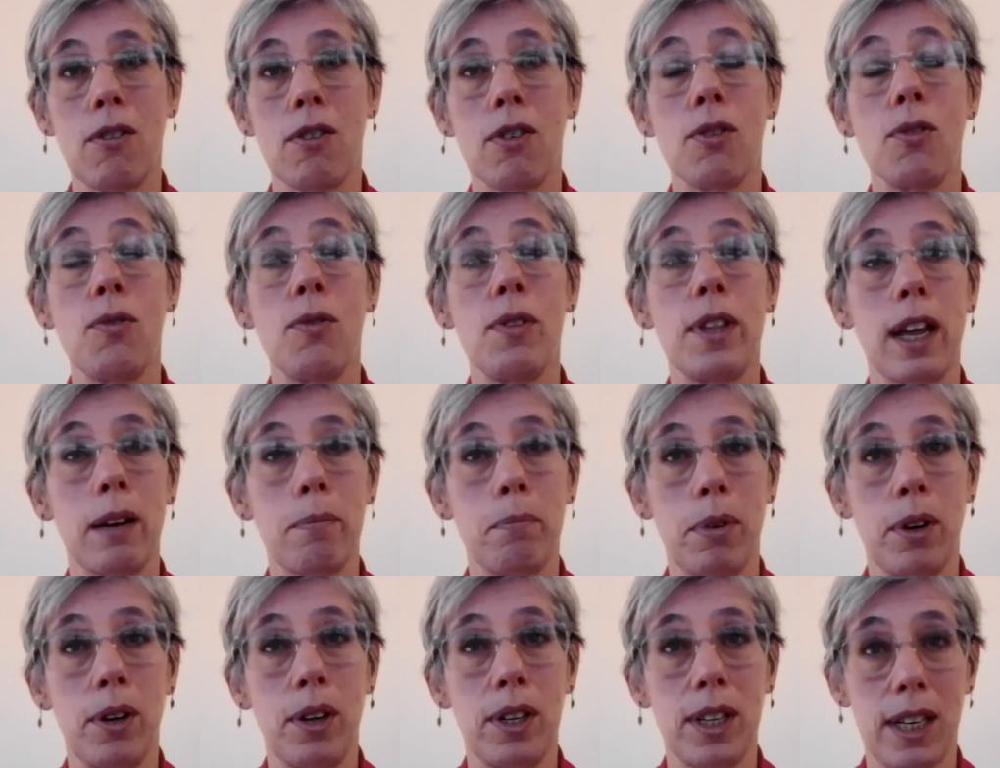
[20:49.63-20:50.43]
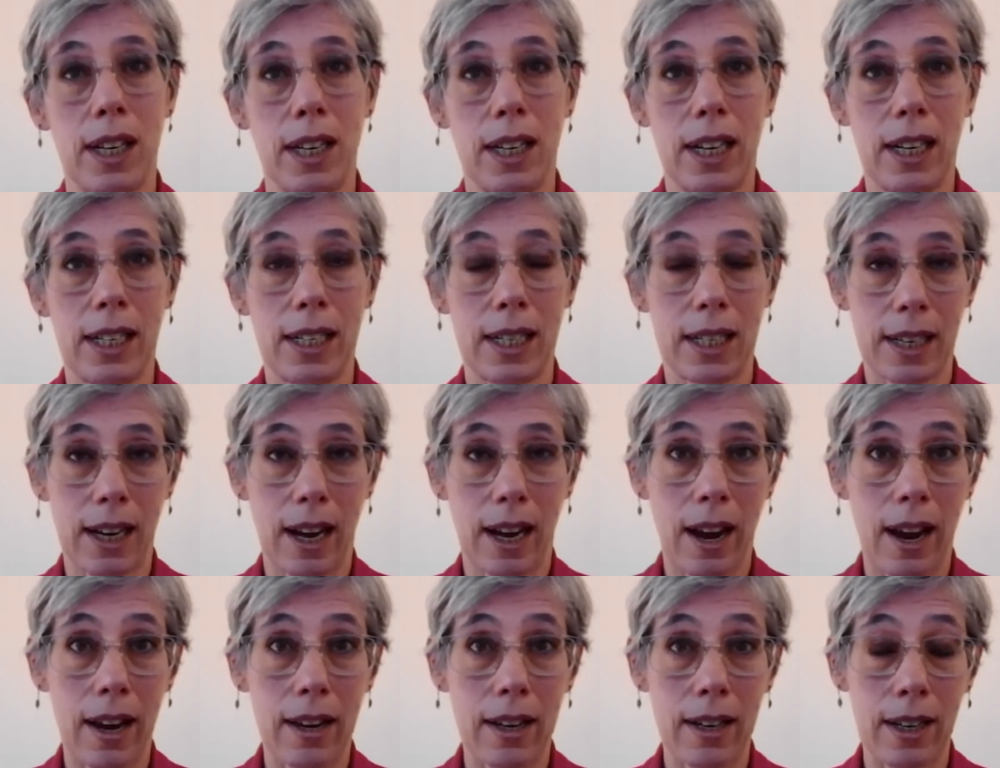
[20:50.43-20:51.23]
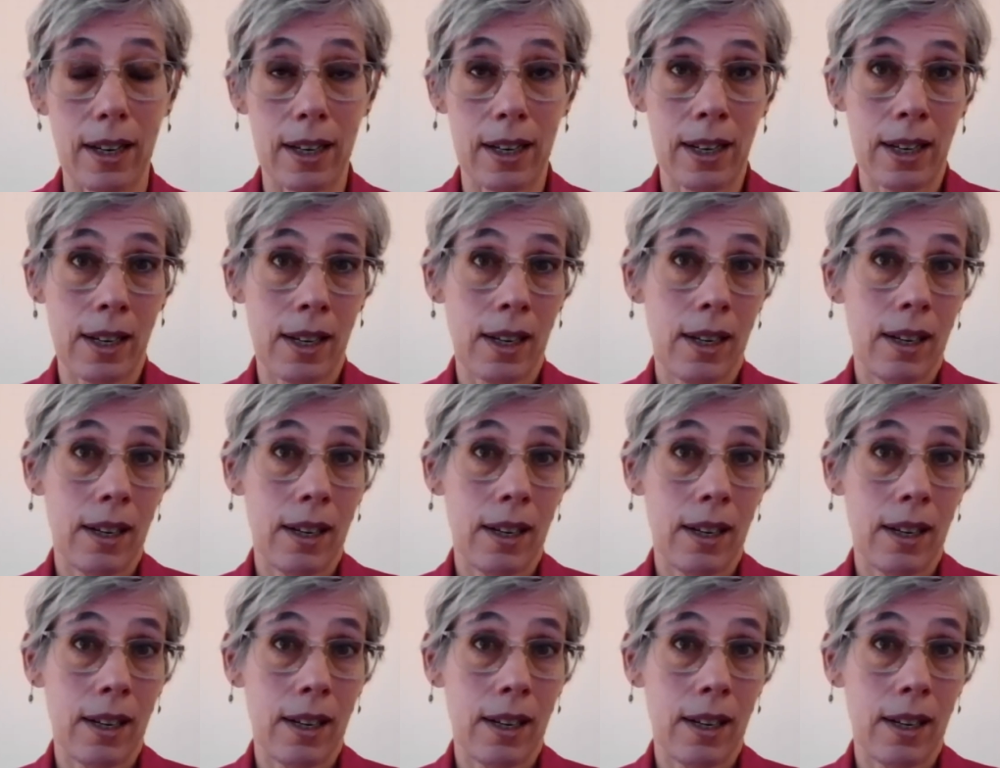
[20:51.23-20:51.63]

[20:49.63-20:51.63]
on who that person is and,